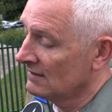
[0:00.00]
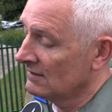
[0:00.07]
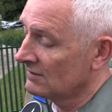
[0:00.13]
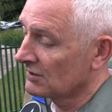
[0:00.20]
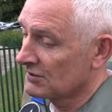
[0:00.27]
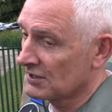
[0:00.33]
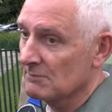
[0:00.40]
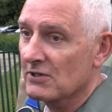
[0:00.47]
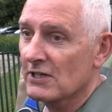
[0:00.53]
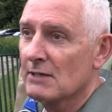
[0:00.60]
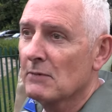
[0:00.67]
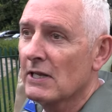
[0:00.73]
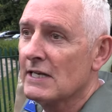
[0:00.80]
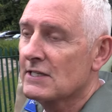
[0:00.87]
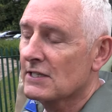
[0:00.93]
So
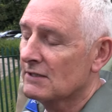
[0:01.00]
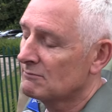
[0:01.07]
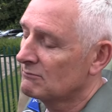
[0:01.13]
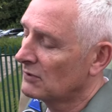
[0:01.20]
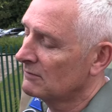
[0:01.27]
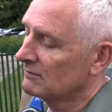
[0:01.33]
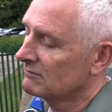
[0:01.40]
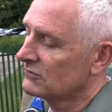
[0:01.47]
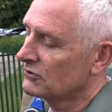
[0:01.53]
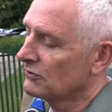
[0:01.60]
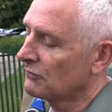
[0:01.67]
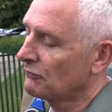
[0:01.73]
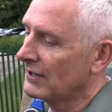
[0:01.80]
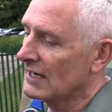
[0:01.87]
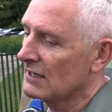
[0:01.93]
sometime later, about 2 or
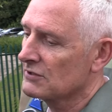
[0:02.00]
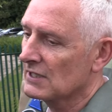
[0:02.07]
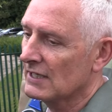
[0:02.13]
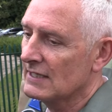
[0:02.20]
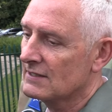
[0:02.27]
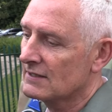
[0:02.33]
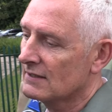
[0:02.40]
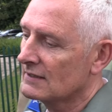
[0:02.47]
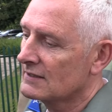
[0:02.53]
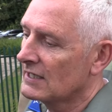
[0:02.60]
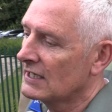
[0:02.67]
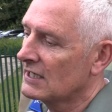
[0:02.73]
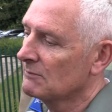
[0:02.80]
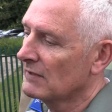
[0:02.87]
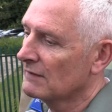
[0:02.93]
3 hours later, I'd
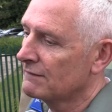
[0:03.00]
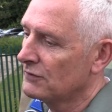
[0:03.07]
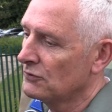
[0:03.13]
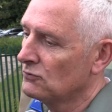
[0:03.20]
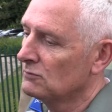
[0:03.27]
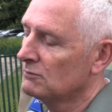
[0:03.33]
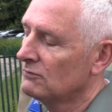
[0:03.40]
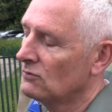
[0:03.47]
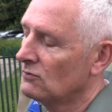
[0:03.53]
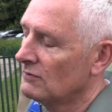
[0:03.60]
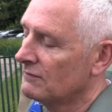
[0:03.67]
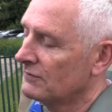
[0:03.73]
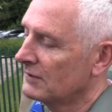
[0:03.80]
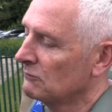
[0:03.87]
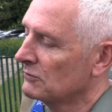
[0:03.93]
taken my fuel,
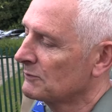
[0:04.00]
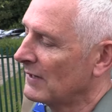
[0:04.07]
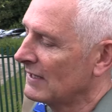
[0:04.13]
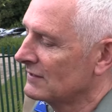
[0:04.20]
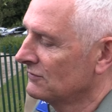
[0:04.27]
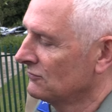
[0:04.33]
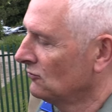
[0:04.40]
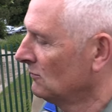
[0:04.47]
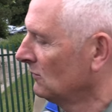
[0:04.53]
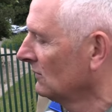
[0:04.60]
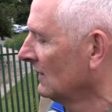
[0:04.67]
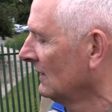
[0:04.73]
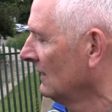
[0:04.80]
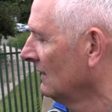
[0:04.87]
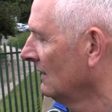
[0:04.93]
everything was back to normal,
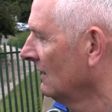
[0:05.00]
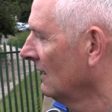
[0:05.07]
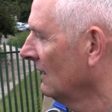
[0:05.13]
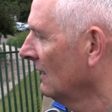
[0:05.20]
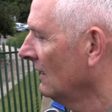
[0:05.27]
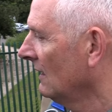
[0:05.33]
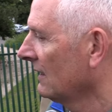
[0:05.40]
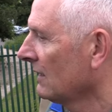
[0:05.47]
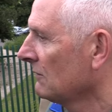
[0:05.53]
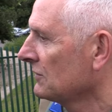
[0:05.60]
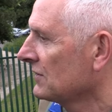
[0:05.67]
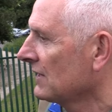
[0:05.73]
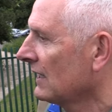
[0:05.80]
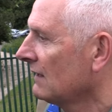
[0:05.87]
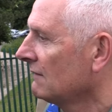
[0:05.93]
and I
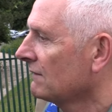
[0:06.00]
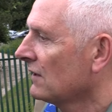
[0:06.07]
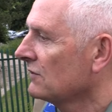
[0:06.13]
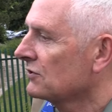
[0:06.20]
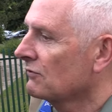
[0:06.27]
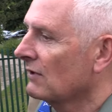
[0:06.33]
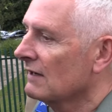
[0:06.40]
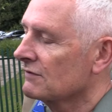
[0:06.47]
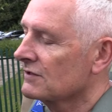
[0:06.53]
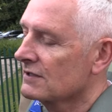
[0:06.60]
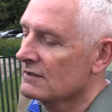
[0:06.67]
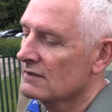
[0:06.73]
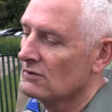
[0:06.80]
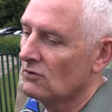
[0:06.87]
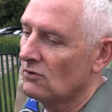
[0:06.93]
was taking
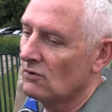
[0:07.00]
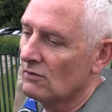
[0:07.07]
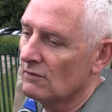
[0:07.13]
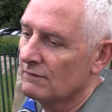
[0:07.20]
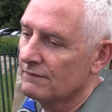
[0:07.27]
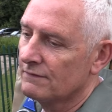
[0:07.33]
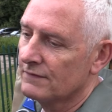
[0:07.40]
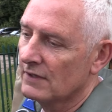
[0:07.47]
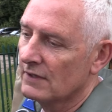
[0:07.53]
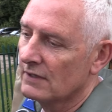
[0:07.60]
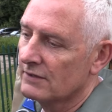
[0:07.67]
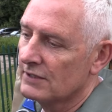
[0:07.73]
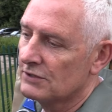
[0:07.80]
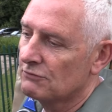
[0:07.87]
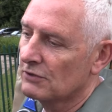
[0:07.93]
photographs of
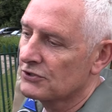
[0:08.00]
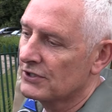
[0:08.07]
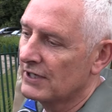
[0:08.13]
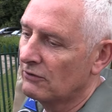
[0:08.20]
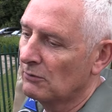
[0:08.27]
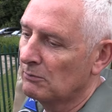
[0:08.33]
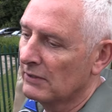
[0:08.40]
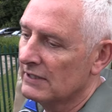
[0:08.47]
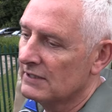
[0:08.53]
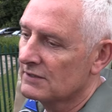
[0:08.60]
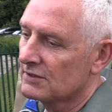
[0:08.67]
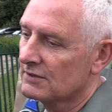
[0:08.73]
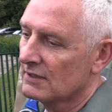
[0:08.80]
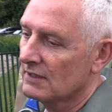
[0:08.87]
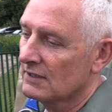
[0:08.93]
these Russian
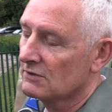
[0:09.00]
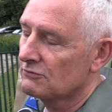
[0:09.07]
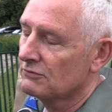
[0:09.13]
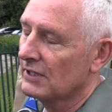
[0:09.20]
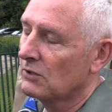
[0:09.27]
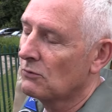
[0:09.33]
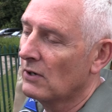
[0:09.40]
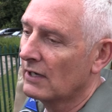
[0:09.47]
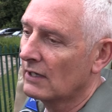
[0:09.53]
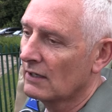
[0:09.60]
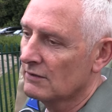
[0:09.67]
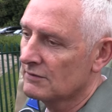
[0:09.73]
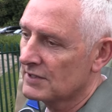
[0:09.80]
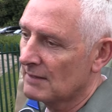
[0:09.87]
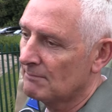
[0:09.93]
aeroplanes. I was really quite
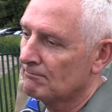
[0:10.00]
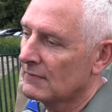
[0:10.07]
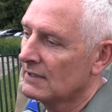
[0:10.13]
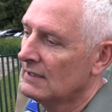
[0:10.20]
close up.